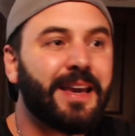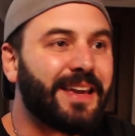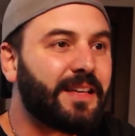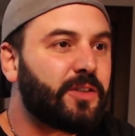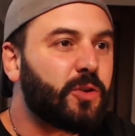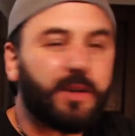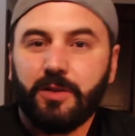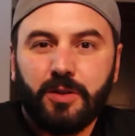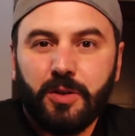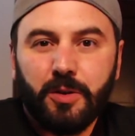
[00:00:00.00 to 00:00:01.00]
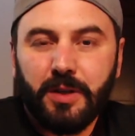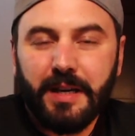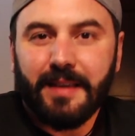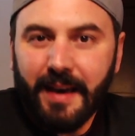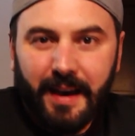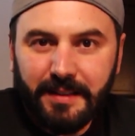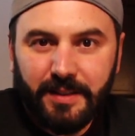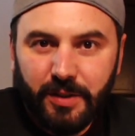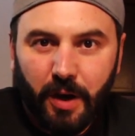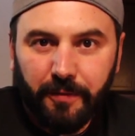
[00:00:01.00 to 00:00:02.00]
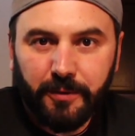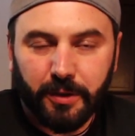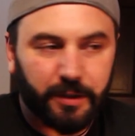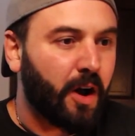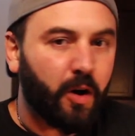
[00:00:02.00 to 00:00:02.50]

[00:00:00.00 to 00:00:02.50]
into a 2D CAD software.